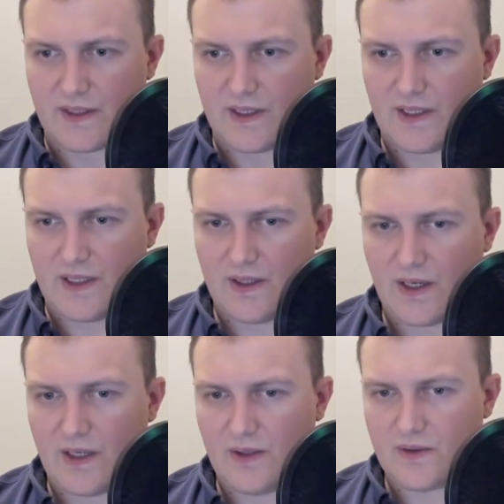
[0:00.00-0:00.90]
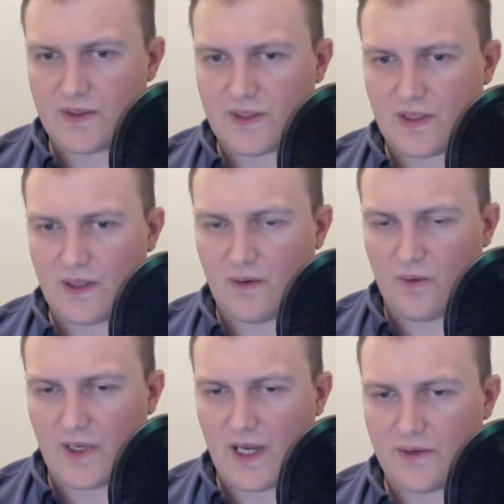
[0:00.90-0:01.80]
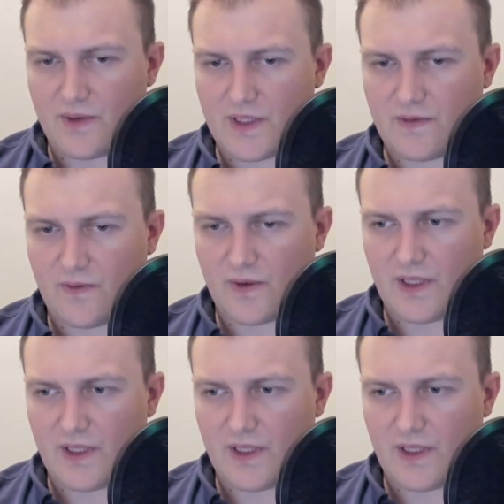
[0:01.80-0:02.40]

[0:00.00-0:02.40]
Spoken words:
you could use one address for